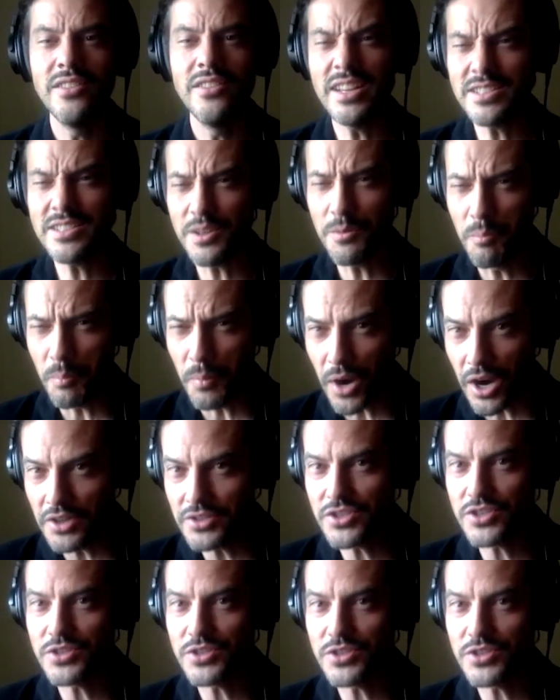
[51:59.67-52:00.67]
that's a
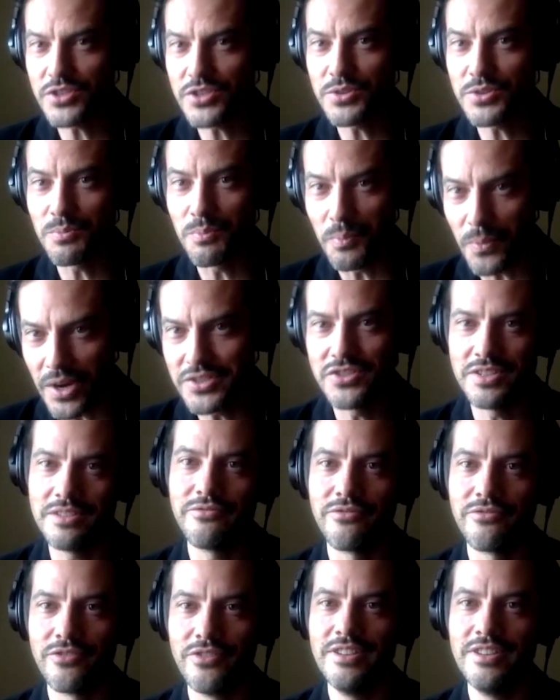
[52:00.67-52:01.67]
much,
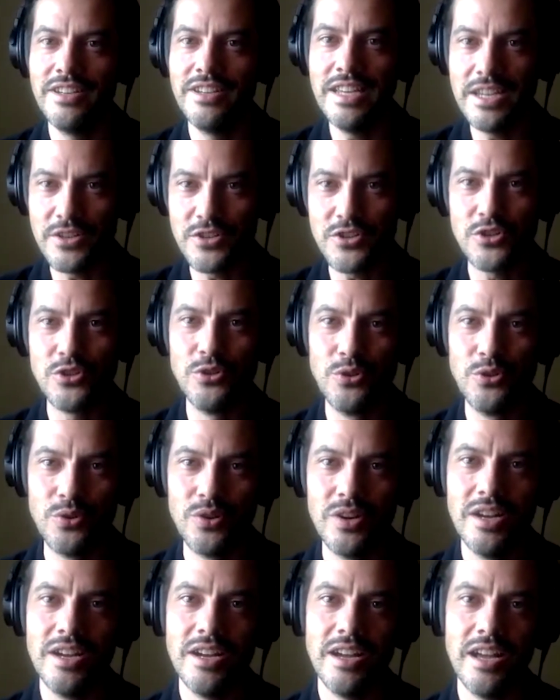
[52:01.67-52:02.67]
much different
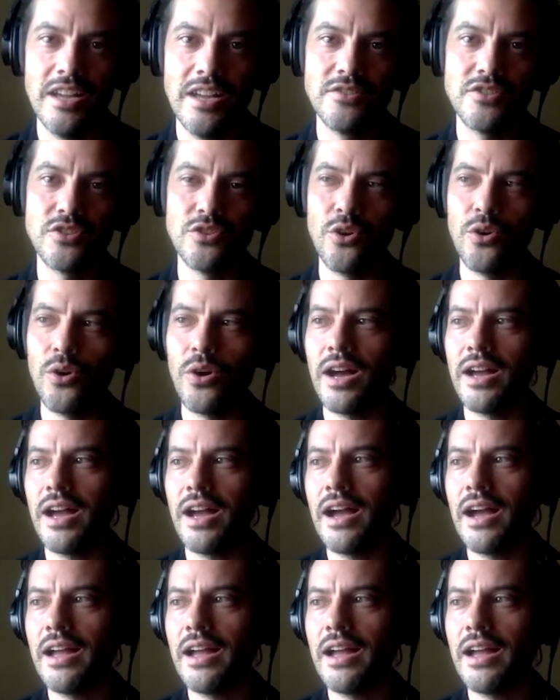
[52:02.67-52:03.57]
issue. And so,